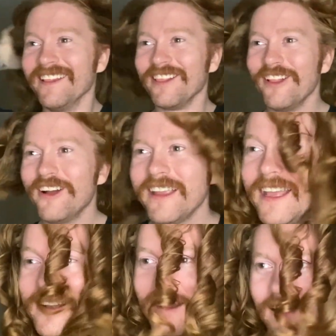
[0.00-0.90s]
Look
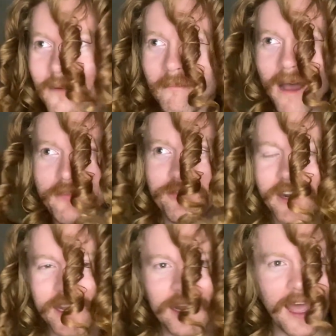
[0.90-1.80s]
at my
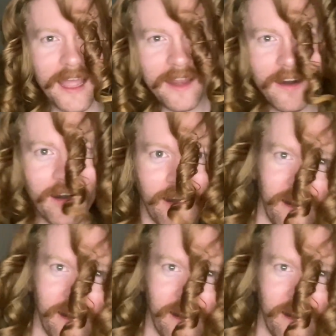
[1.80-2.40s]
freaking hair.